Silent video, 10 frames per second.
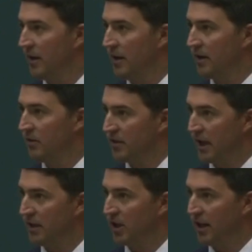to
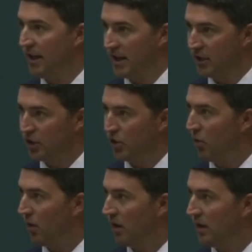essentially
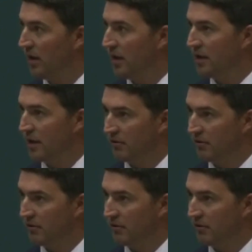ensure that the